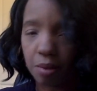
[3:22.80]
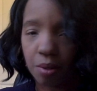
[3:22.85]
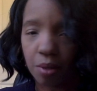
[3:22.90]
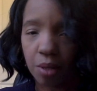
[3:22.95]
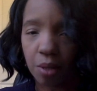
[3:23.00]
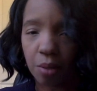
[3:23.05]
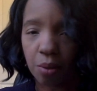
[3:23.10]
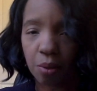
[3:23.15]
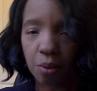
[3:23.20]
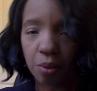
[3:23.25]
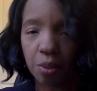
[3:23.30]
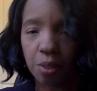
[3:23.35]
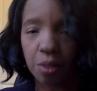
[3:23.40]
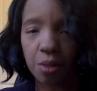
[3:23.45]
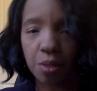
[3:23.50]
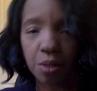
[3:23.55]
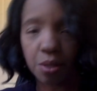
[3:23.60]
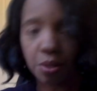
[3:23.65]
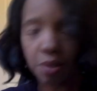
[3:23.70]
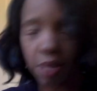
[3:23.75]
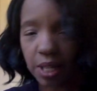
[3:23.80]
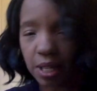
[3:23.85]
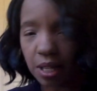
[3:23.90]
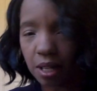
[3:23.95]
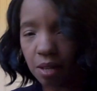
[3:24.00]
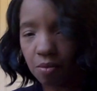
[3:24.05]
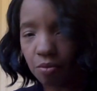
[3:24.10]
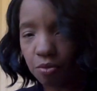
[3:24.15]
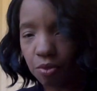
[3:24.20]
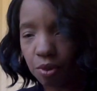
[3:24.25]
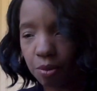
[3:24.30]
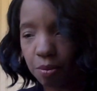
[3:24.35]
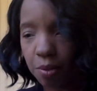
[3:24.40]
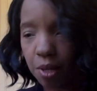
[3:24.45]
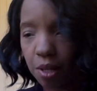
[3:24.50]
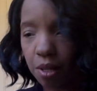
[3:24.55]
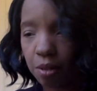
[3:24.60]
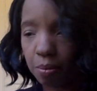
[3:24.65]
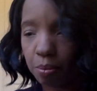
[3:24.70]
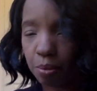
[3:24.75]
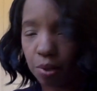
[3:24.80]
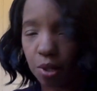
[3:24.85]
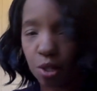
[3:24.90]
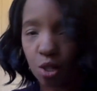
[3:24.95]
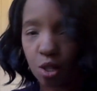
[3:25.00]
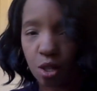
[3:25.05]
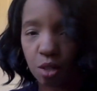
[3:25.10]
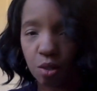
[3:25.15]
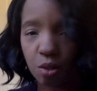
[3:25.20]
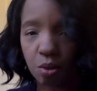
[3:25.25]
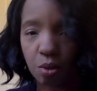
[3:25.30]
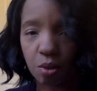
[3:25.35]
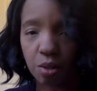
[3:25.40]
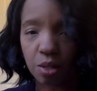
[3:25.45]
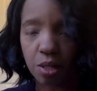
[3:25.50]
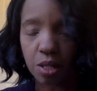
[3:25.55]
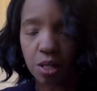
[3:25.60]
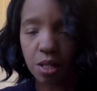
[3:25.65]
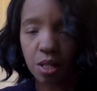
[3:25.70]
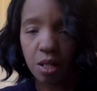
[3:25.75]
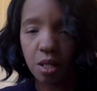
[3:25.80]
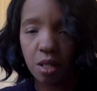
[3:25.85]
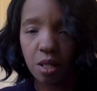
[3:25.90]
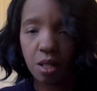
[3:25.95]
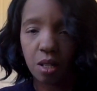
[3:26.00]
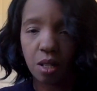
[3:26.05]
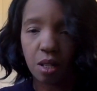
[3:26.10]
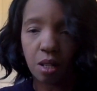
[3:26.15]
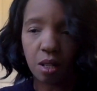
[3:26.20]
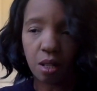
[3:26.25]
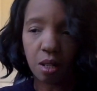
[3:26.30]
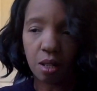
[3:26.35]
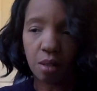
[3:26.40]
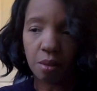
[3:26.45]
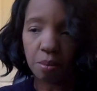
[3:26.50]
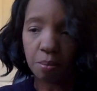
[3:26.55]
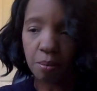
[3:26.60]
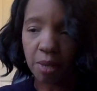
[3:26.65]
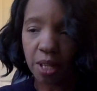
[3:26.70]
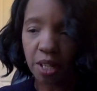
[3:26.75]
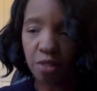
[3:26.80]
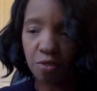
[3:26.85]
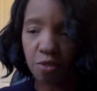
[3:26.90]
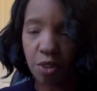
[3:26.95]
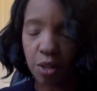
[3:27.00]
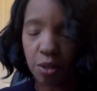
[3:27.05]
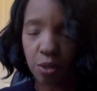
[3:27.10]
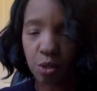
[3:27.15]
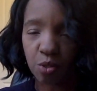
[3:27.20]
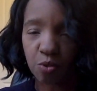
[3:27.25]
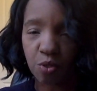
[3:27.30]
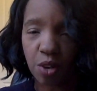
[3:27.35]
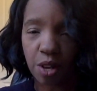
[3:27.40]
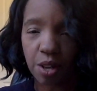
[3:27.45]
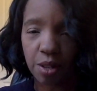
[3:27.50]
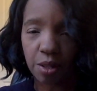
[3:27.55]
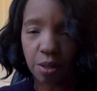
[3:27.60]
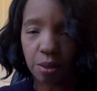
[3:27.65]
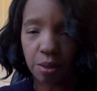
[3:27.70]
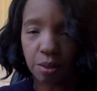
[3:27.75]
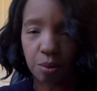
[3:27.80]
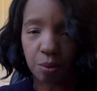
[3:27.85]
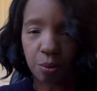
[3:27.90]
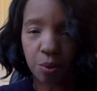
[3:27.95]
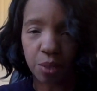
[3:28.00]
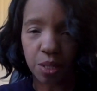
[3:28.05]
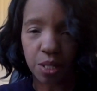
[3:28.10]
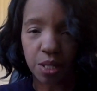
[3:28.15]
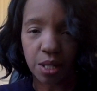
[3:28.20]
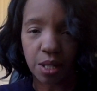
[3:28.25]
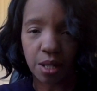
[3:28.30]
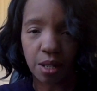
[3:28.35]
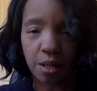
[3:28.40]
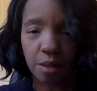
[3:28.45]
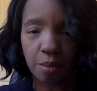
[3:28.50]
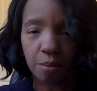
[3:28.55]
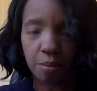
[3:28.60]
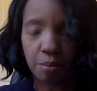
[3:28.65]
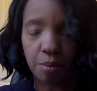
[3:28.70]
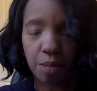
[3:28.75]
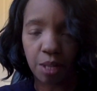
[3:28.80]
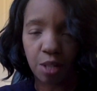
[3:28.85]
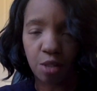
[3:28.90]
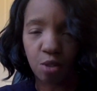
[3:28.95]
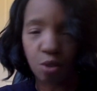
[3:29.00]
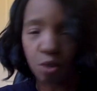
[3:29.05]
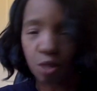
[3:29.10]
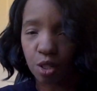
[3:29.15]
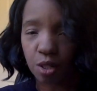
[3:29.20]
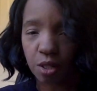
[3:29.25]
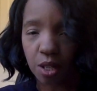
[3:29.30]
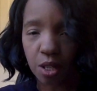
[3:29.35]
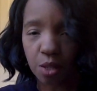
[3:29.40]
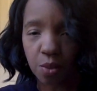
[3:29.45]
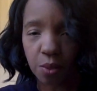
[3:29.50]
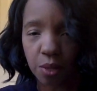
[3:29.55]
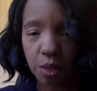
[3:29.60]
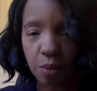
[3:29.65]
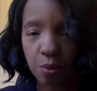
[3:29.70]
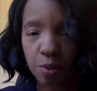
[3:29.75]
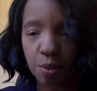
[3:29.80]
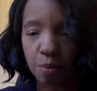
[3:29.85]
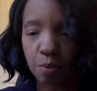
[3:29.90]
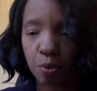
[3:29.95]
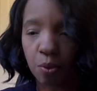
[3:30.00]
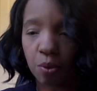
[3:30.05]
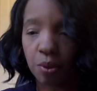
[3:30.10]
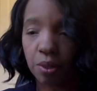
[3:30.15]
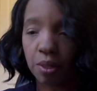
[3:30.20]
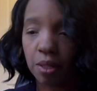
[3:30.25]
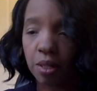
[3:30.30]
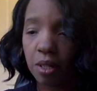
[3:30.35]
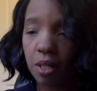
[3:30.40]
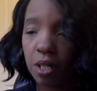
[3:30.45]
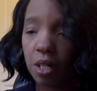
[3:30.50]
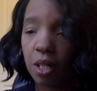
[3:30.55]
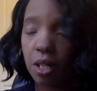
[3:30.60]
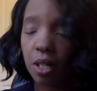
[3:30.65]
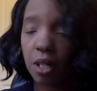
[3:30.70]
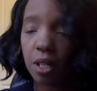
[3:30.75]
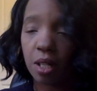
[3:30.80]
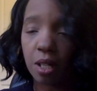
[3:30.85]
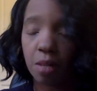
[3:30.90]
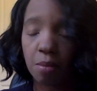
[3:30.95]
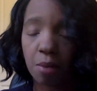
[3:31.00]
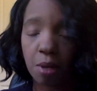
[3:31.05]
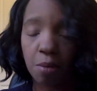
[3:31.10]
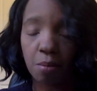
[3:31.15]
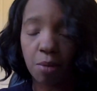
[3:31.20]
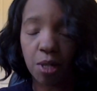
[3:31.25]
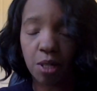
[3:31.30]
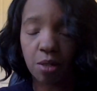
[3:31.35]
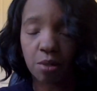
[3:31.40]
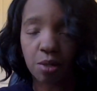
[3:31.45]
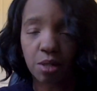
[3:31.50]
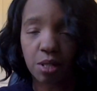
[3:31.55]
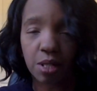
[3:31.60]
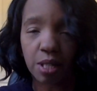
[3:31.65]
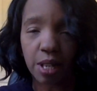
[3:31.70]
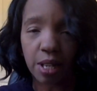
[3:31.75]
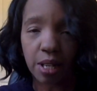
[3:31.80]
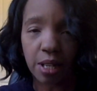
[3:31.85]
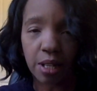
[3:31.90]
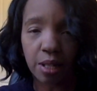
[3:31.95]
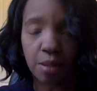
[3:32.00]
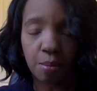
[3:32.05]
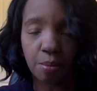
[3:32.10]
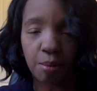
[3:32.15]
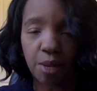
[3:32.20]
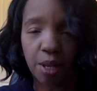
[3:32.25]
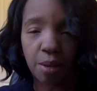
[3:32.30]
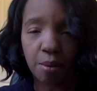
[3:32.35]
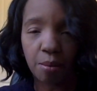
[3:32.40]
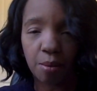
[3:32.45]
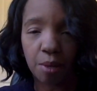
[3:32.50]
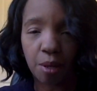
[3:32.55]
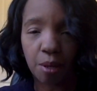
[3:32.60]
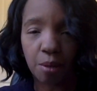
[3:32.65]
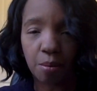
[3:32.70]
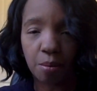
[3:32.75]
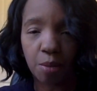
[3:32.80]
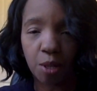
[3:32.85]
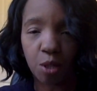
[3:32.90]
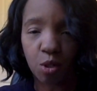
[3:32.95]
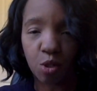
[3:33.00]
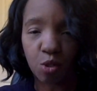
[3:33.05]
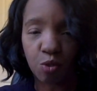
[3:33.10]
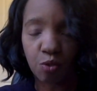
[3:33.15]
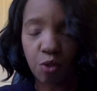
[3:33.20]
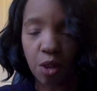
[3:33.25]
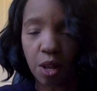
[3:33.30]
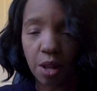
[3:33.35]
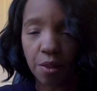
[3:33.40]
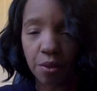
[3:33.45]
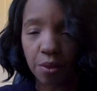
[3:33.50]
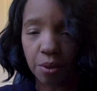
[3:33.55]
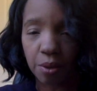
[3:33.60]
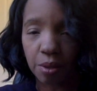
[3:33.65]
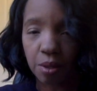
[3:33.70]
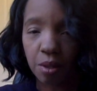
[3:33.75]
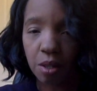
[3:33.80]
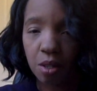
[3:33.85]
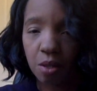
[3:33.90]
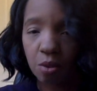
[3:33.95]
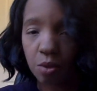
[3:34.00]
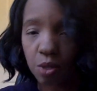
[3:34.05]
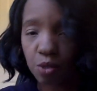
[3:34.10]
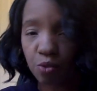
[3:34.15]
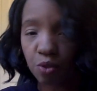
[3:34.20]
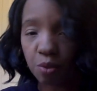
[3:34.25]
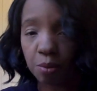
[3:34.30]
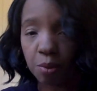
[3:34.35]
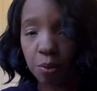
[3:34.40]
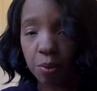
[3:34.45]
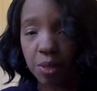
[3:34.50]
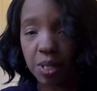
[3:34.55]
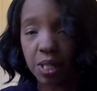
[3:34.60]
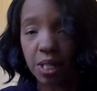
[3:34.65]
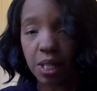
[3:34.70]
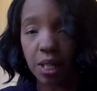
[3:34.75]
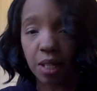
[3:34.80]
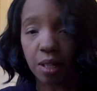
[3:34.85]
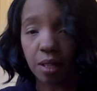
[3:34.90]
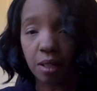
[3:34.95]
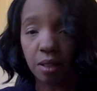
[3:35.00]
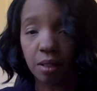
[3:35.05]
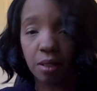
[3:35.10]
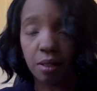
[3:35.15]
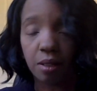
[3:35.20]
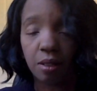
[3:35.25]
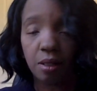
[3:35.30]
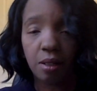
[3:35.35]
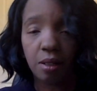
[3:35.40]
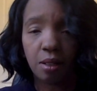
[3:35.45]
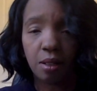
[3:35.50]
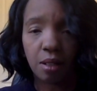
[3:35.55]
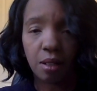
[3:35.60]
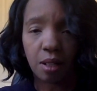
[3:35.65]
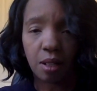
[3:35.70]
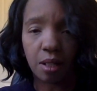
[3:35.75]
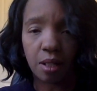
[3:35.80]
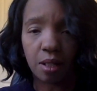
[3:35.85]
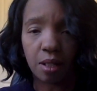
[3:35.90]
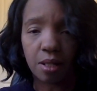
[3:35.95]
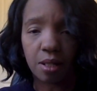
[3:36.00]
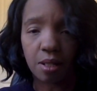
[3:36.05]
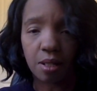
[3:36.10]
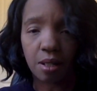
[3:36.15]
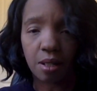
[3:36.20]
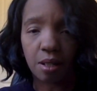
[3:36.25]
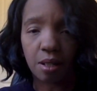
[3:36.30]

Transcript: they were Creole, so they came from British Honduras. My father's father was in Georgia. That's where he was born. And then my mother's side, my mother's father was from Louisiana. And